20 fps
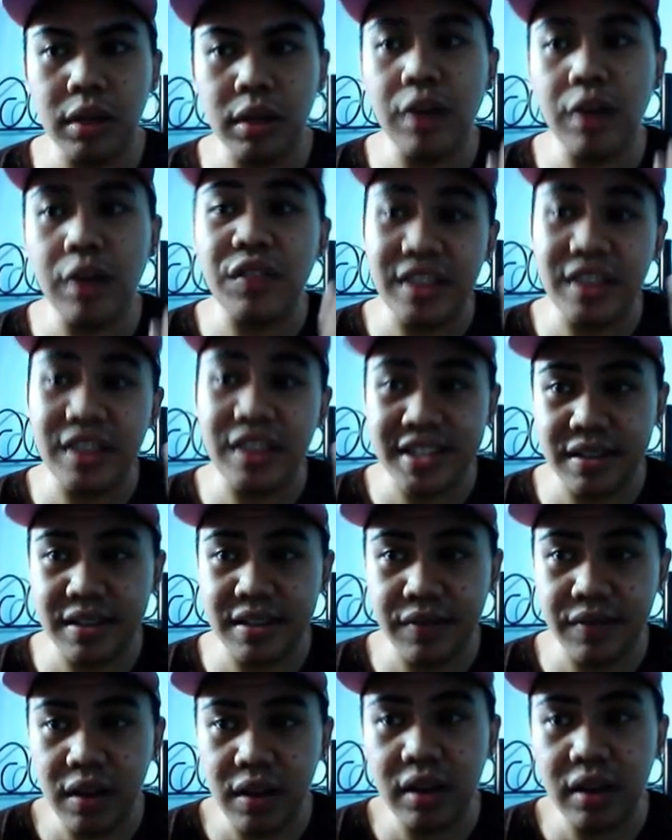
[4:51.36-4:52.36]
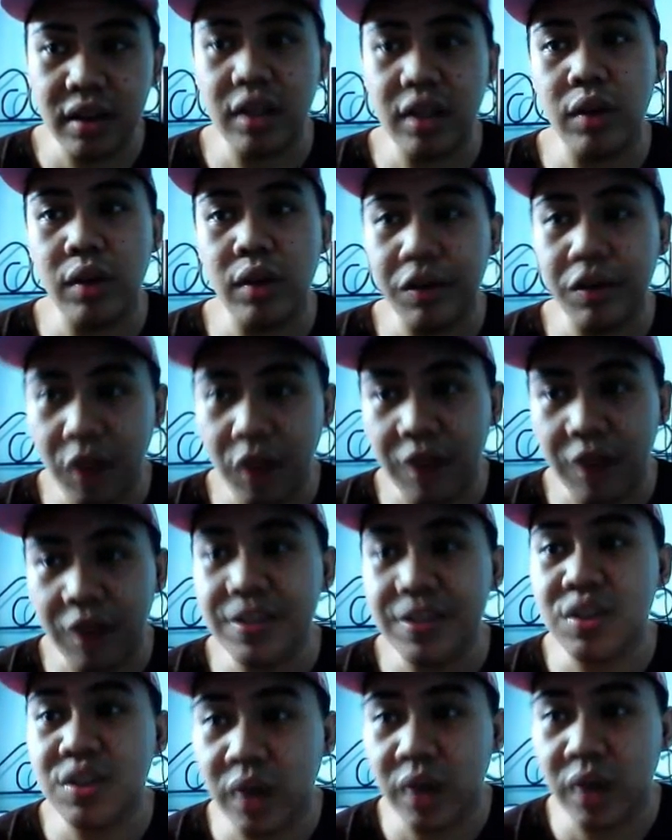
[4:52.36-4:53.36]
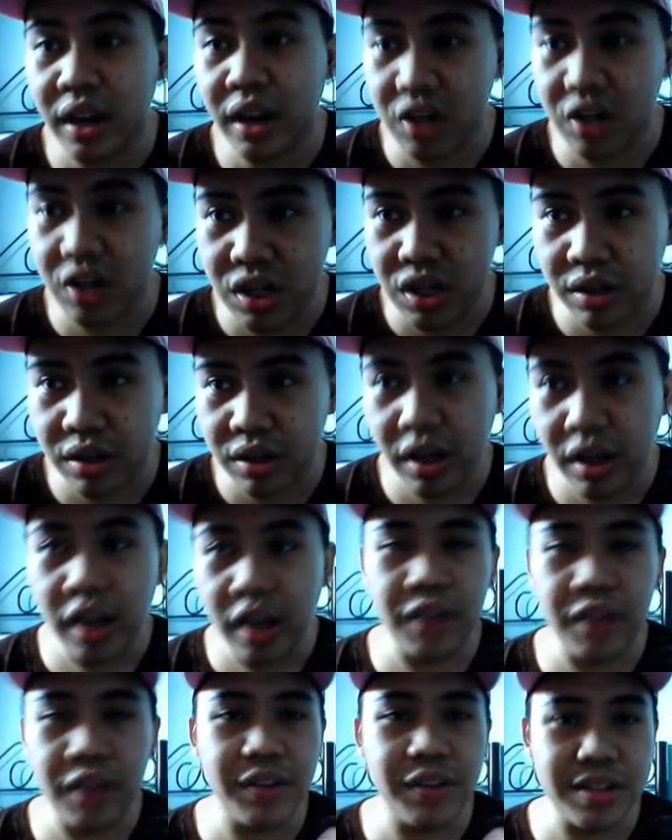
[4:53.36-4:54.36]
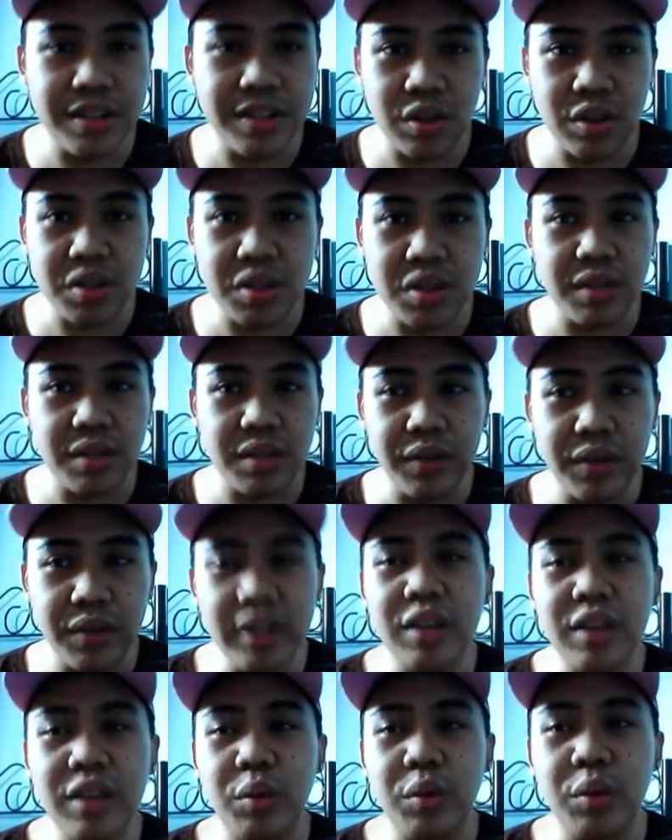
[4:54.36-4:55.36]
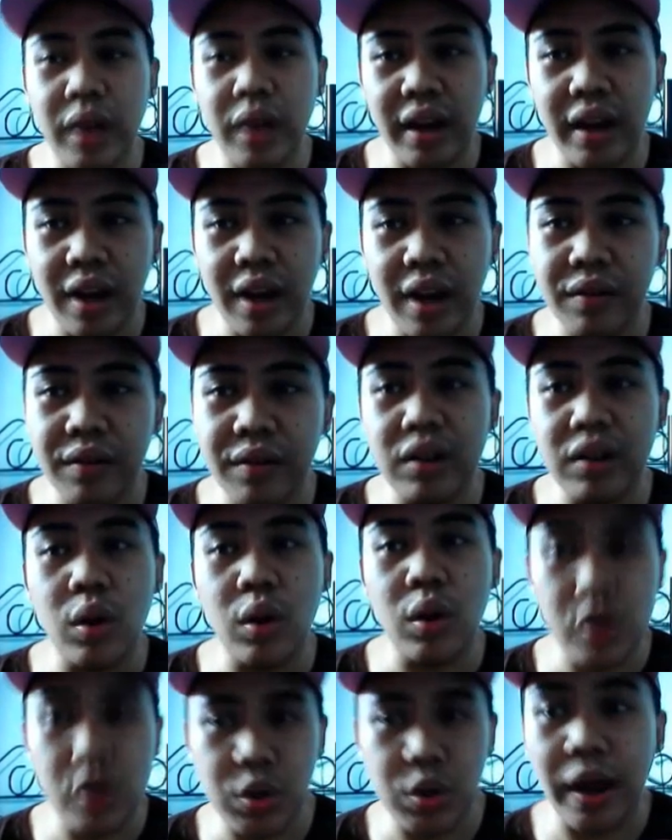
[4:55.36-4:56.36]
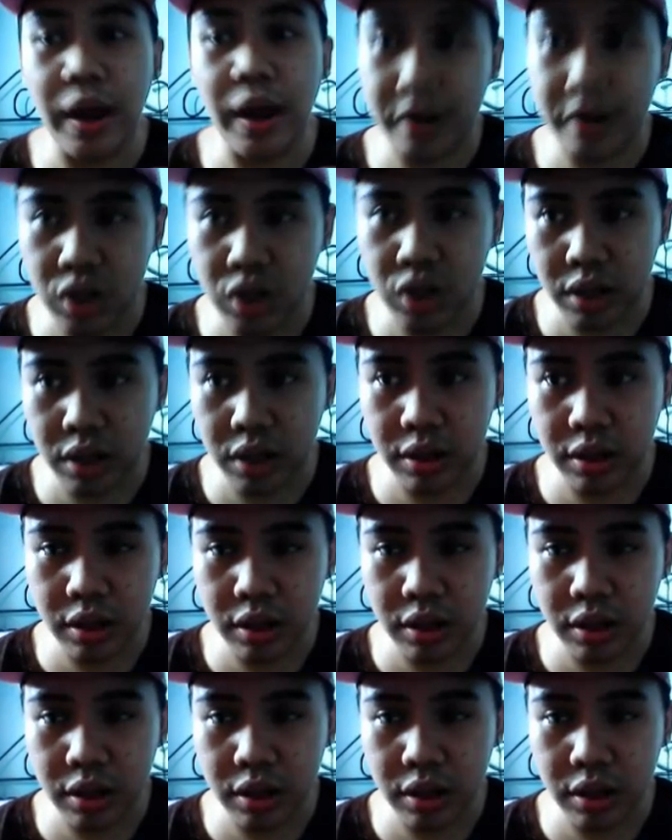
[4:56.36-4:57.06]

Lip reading: If it's severe, then you have to have a strict action. If it's not severe, then you can have a control action.